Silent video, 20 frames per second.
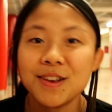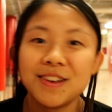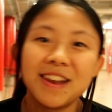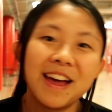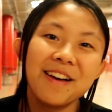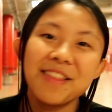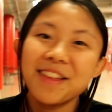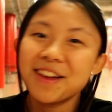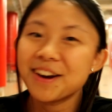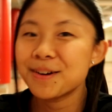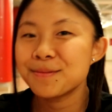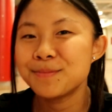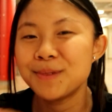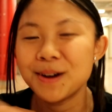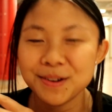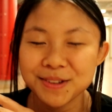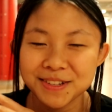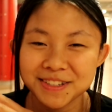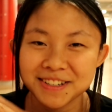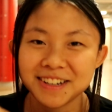Now that our
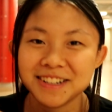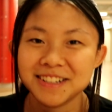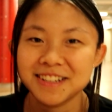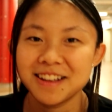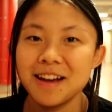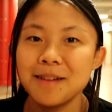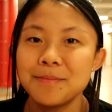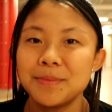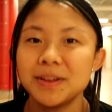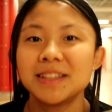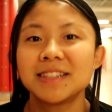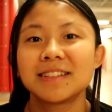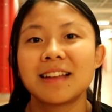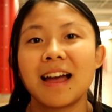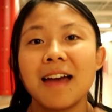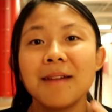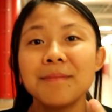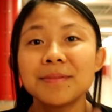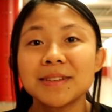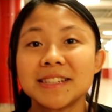poster's up, it's
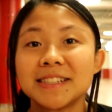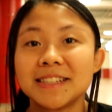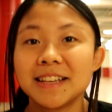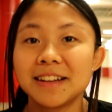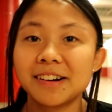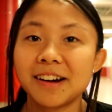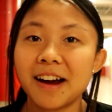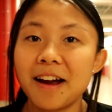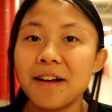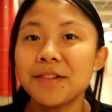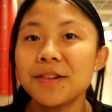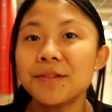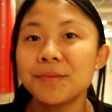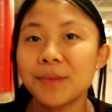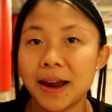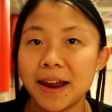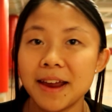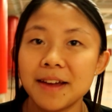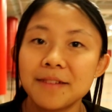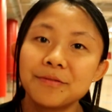time to sit around and
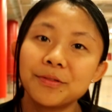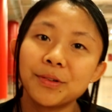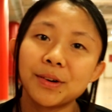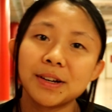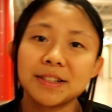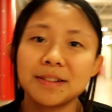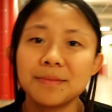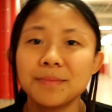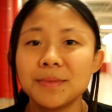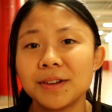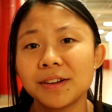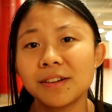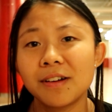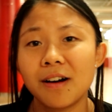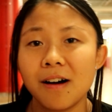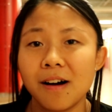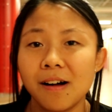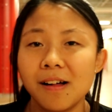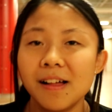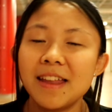wait for someone to
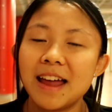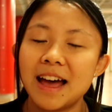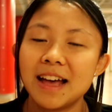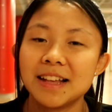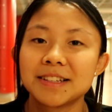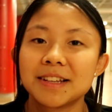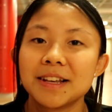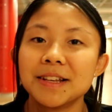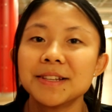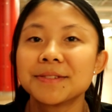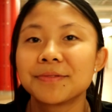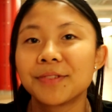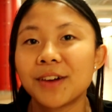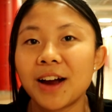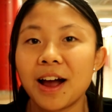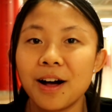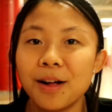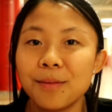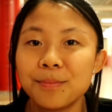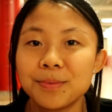call and ask us for
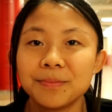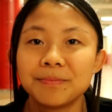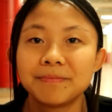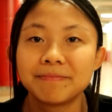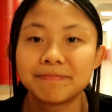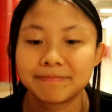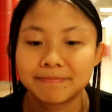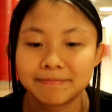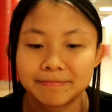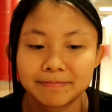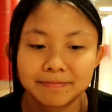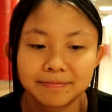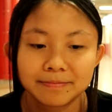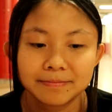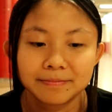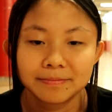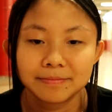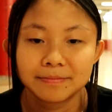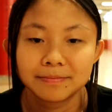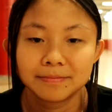help.
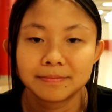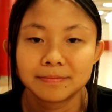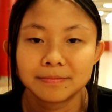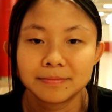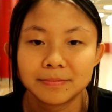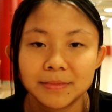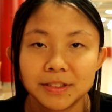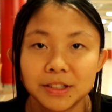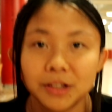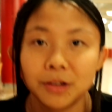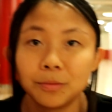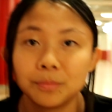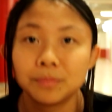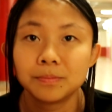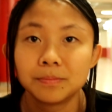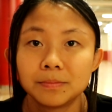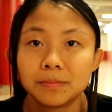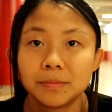So,